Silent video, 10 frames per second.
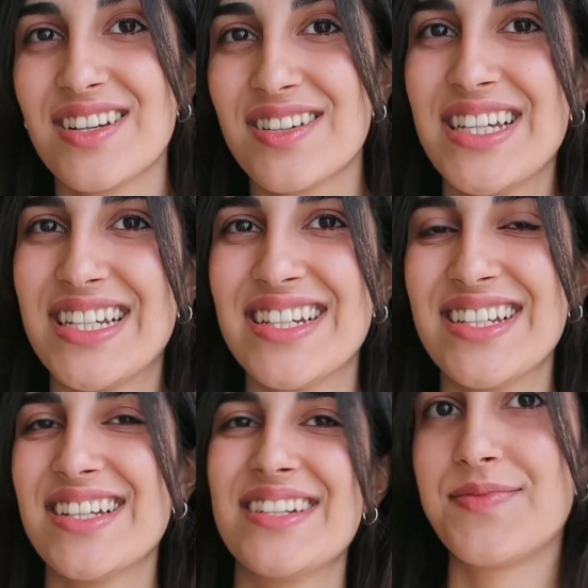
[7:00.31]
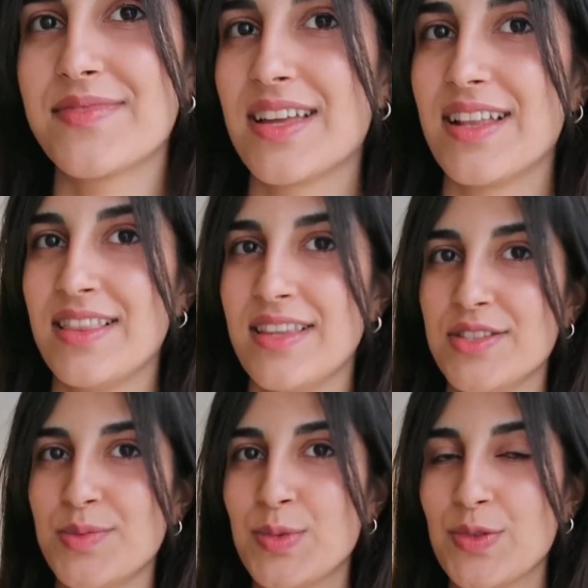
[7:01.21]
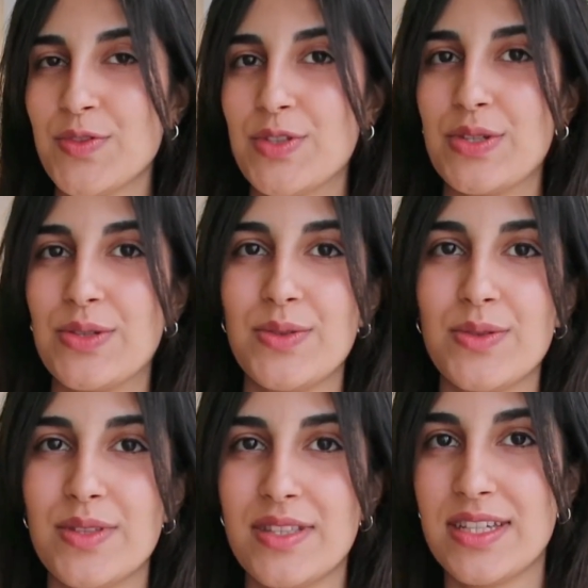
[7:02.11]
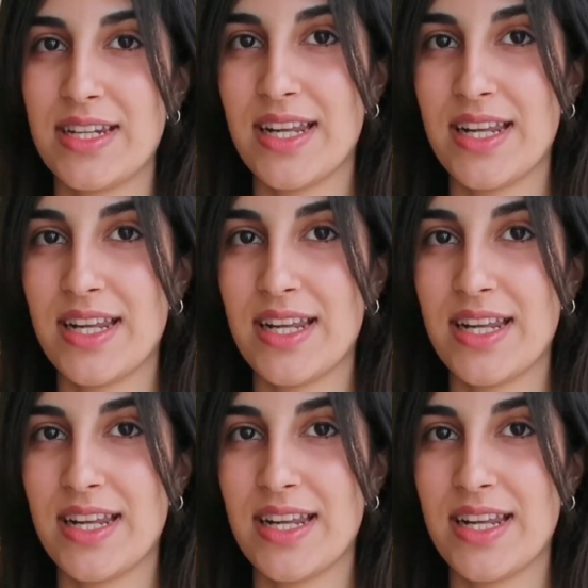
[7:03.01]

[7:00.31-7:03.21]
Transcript: green. Let's move to the